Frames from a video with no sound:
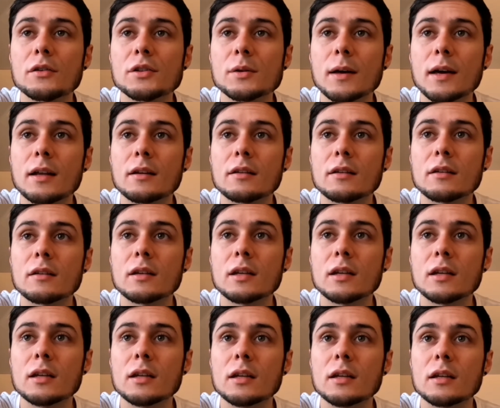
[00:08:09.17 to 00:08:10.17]
So I had
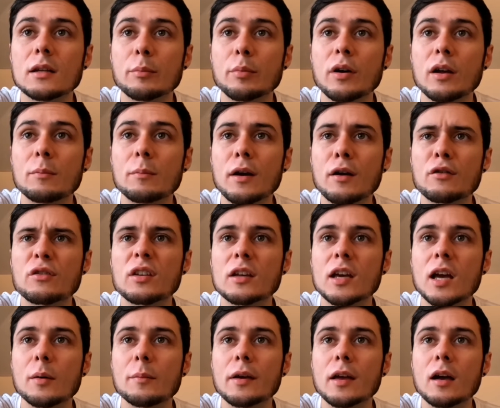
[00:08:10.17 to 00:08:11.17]
the Brighton
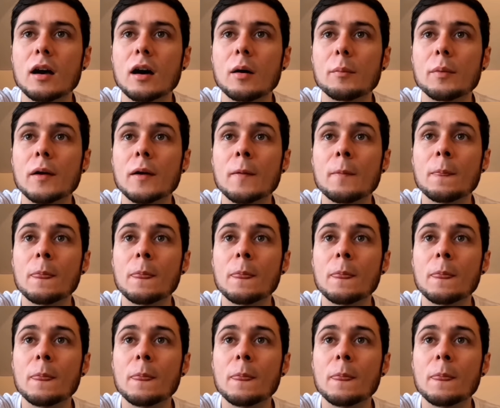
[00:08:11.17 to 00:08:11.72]
Marathon coming up.